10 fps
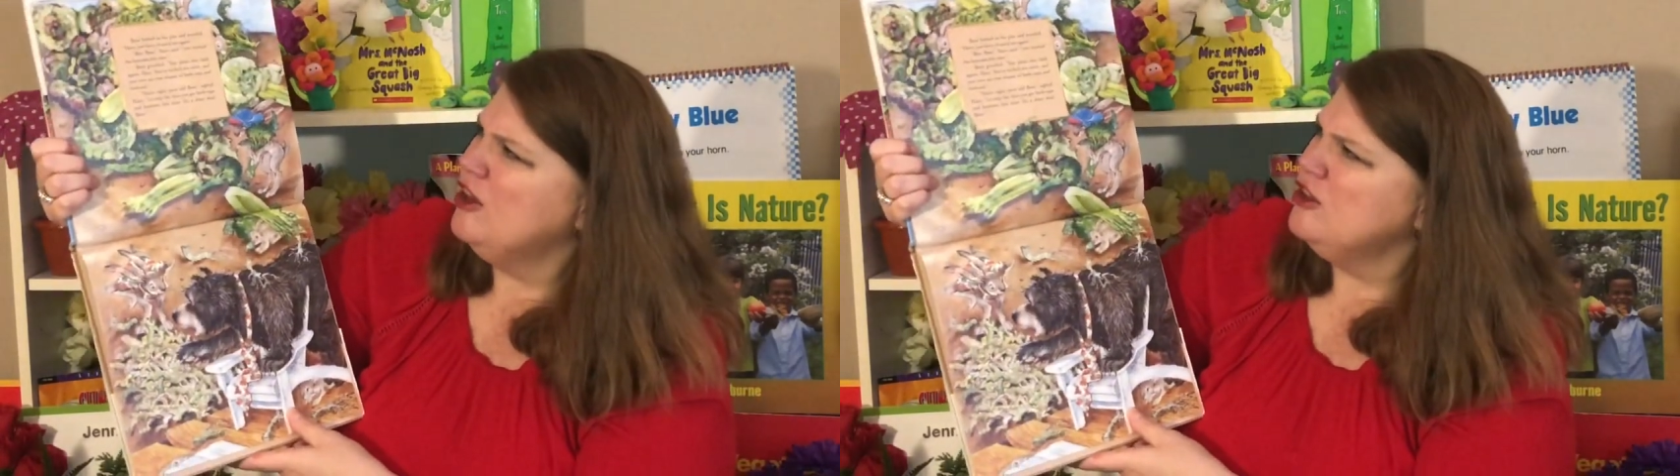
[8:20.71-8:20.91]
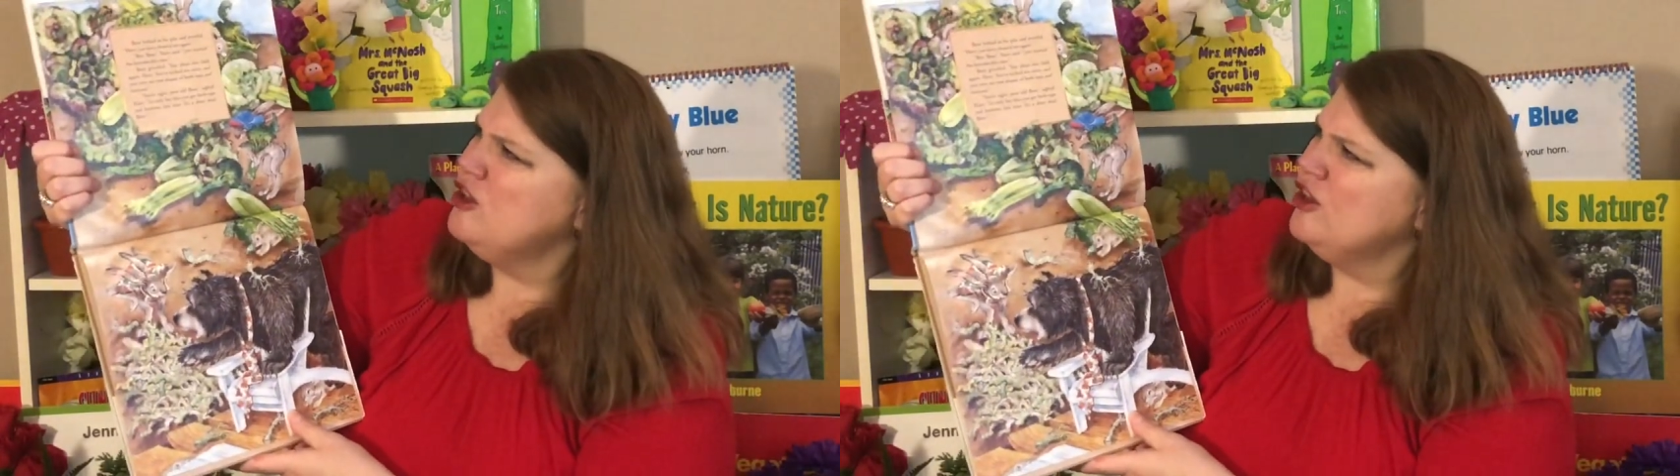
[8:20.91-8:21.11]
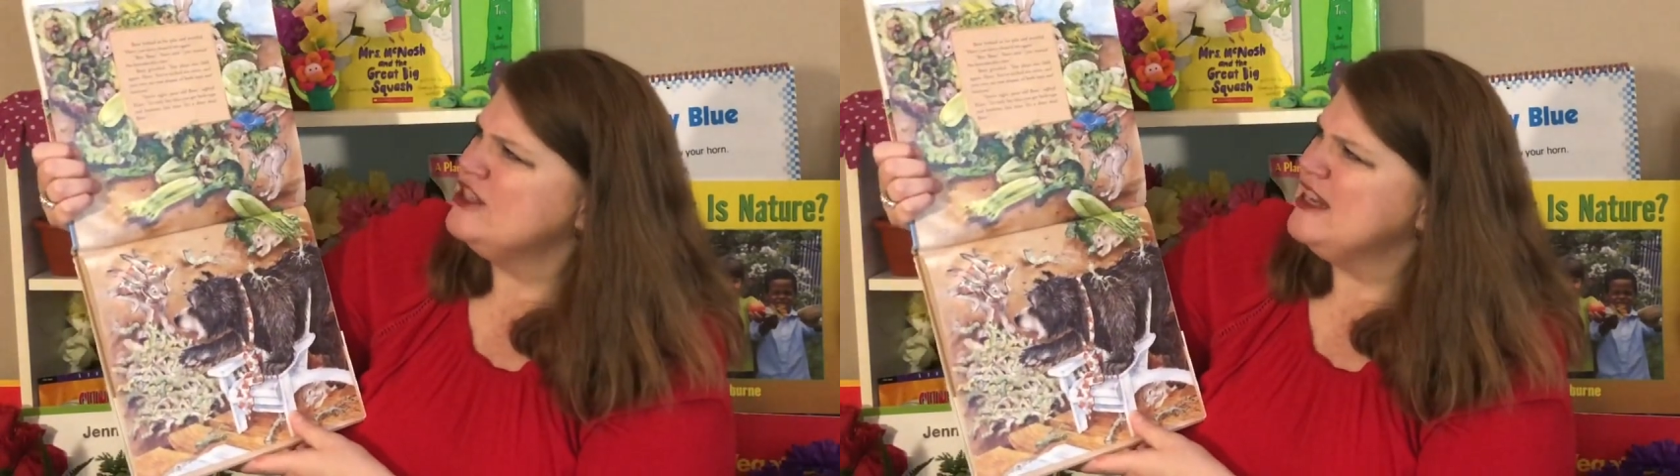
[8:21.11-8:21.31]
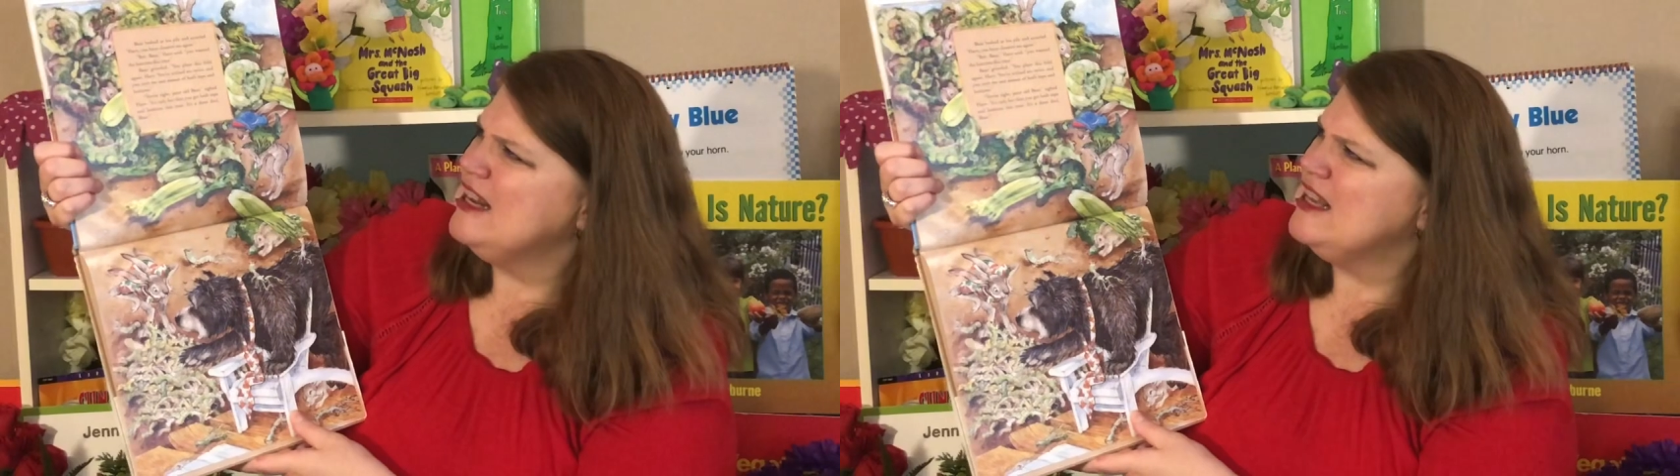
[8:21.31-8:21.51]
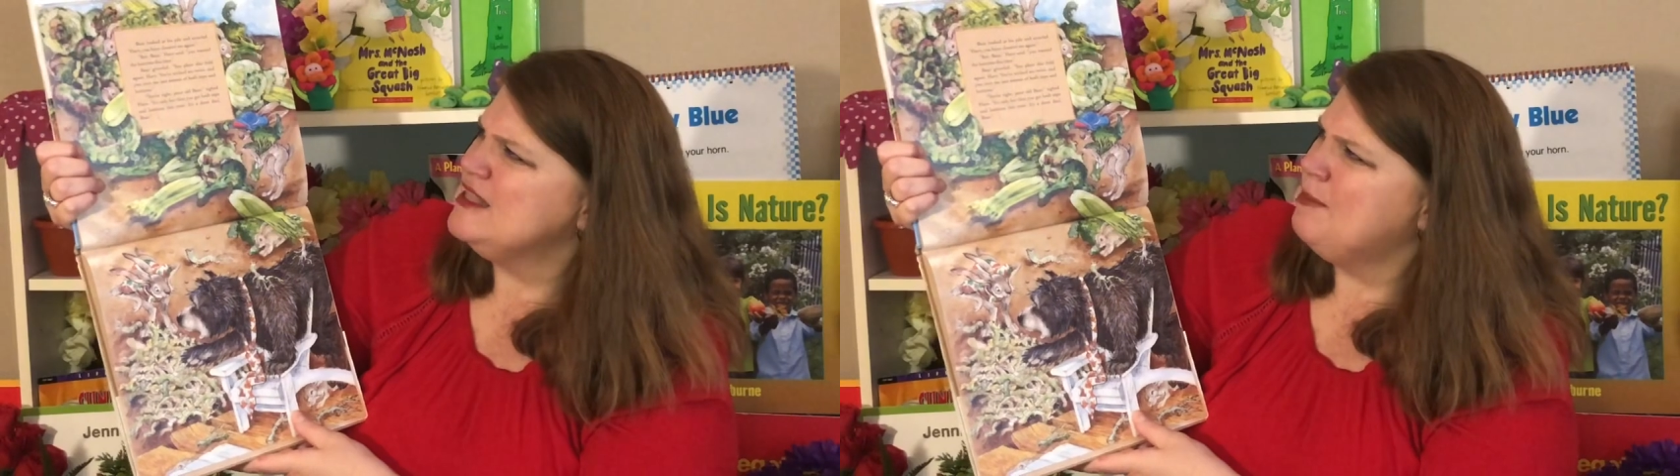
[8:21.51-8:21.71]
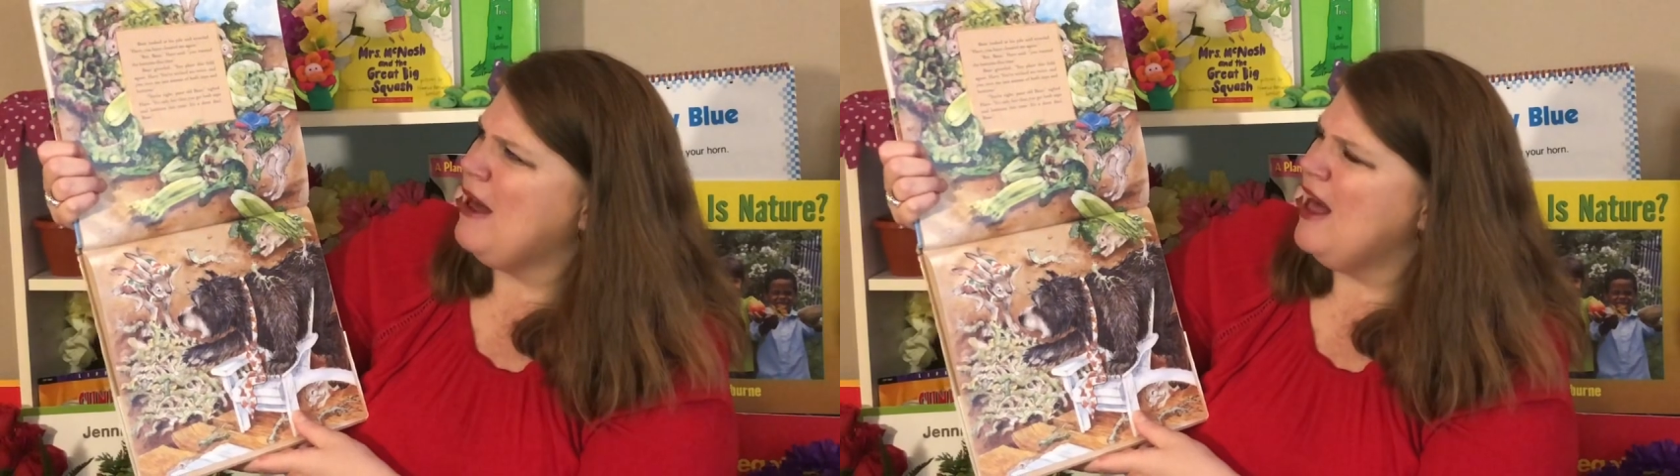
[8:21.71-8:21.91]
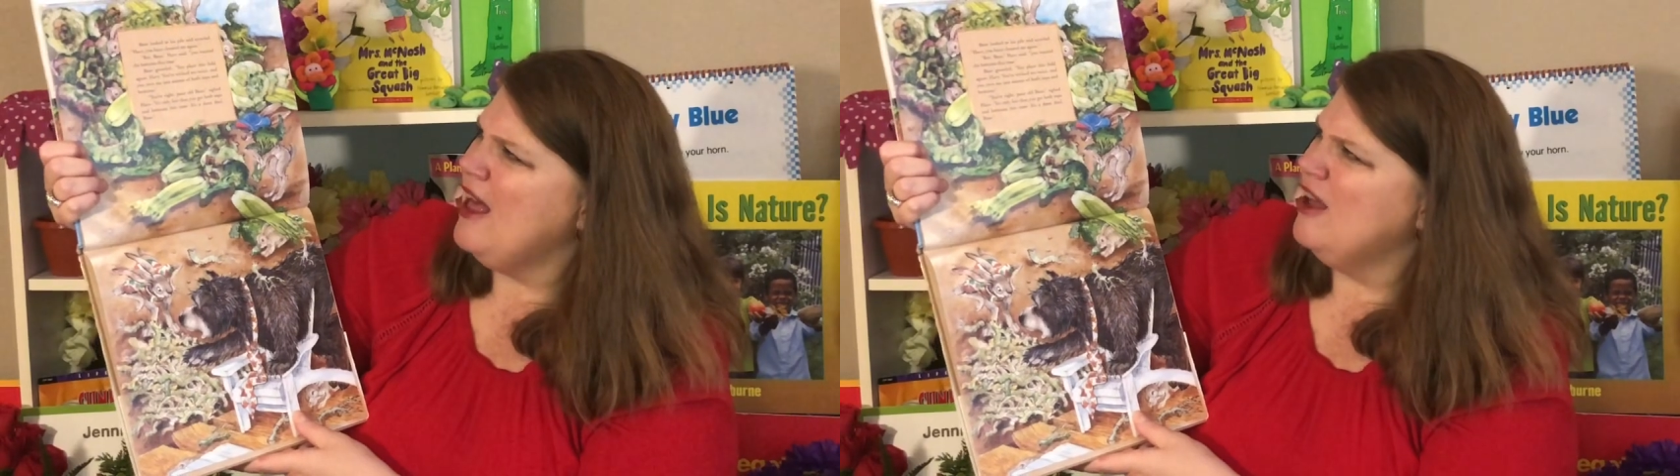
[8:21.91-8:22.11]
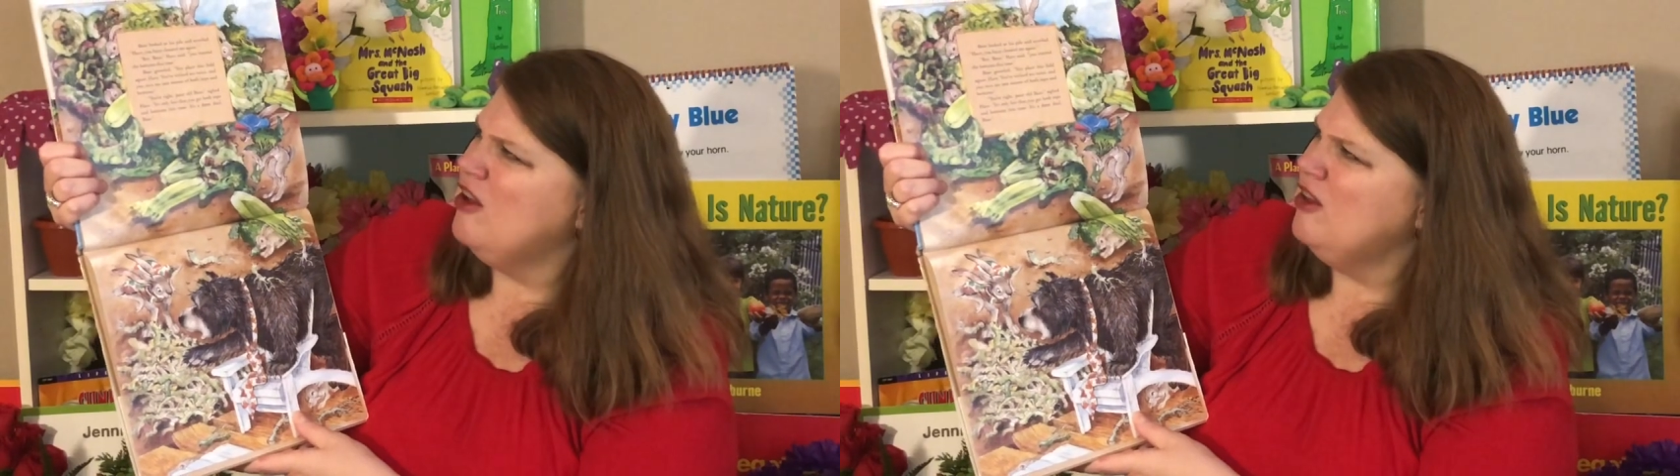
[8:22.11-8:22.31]
looked at his
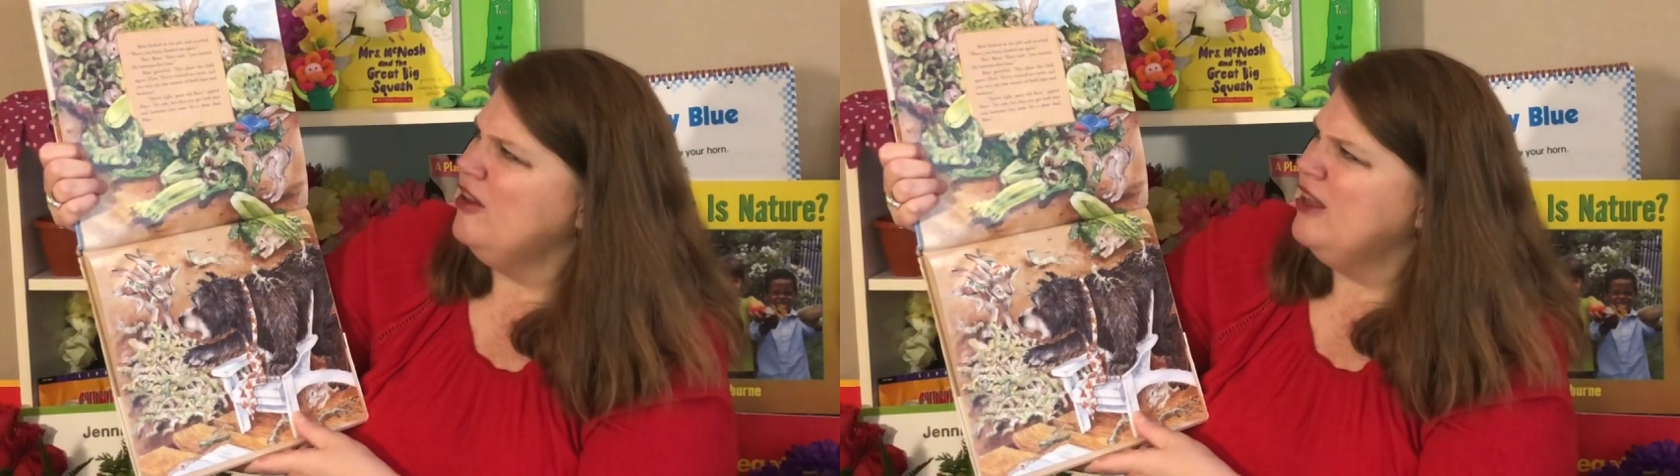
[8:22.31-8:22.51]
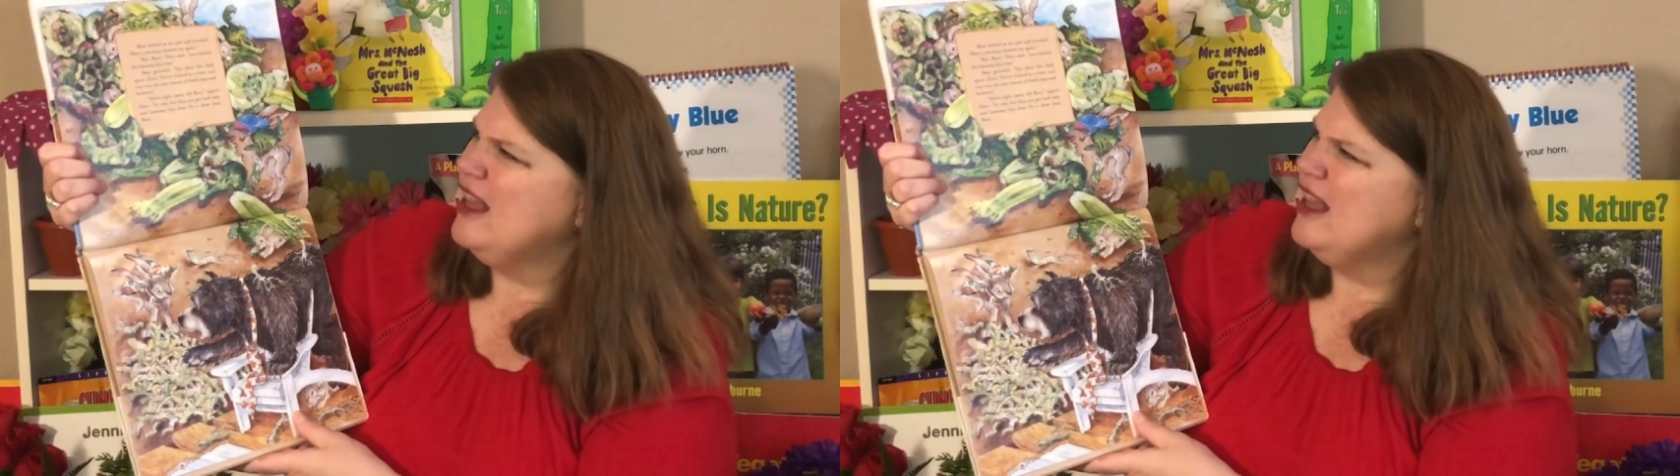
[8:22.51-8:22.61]
pile